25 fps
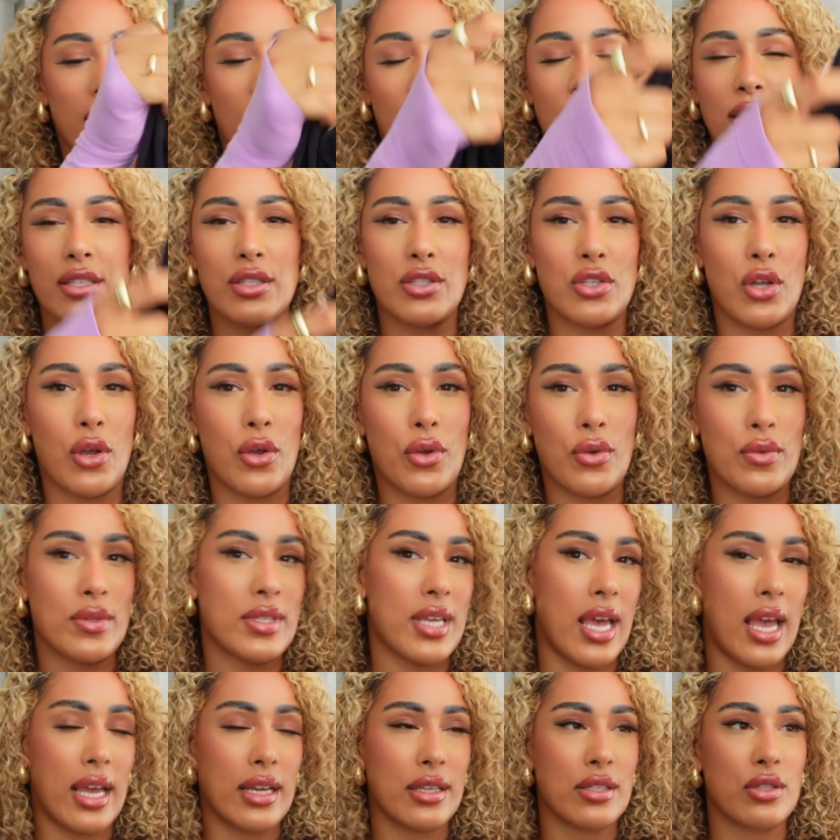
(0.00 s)
There is no
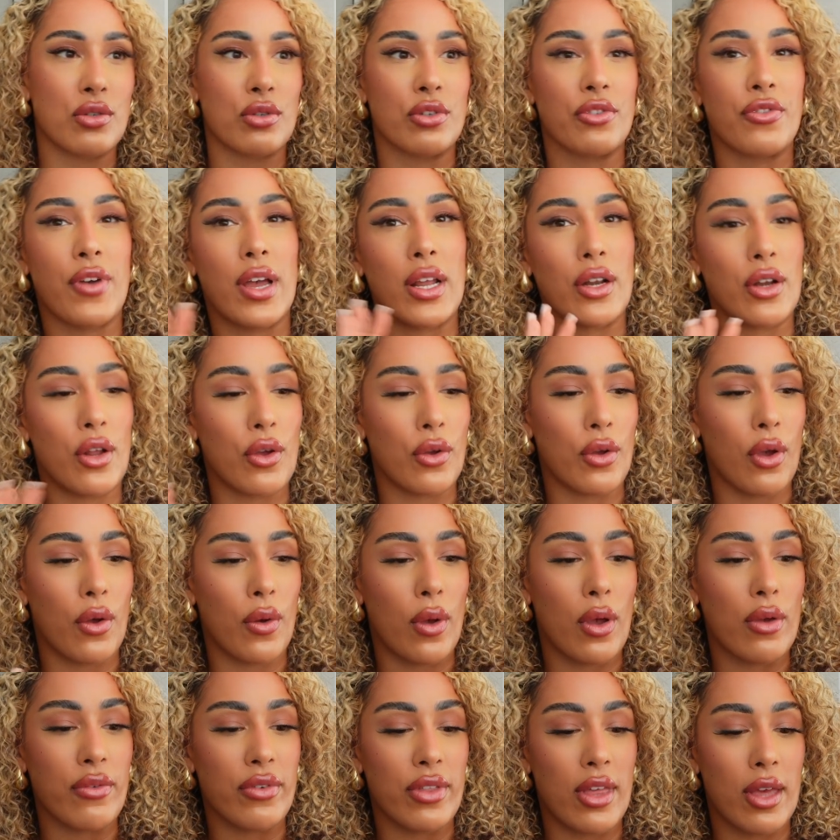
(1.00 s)
text or DFYNE
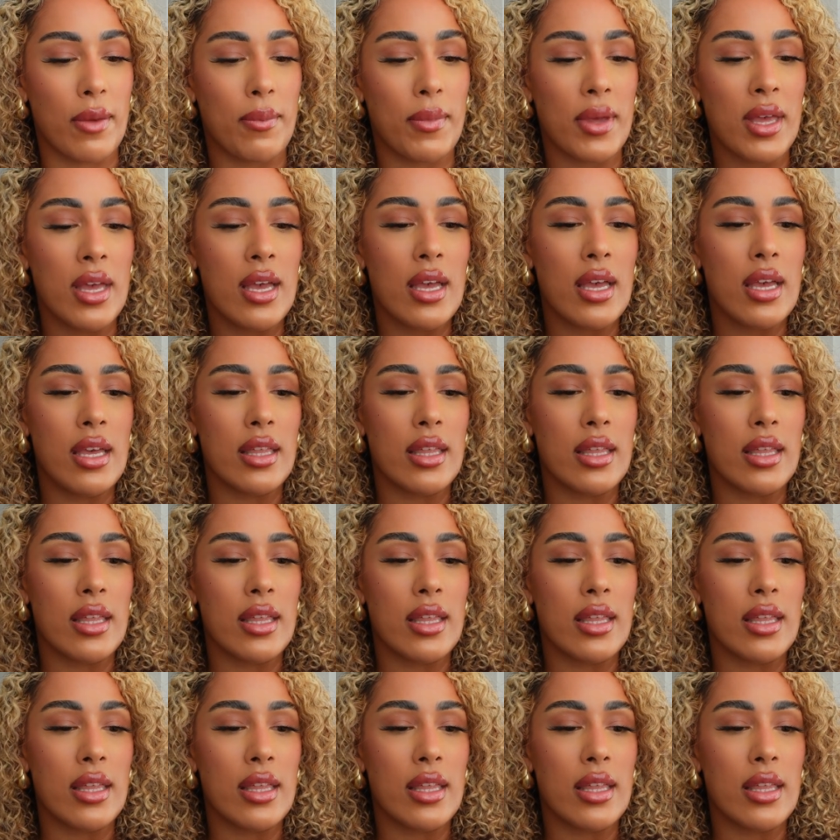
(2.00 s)
logo over them.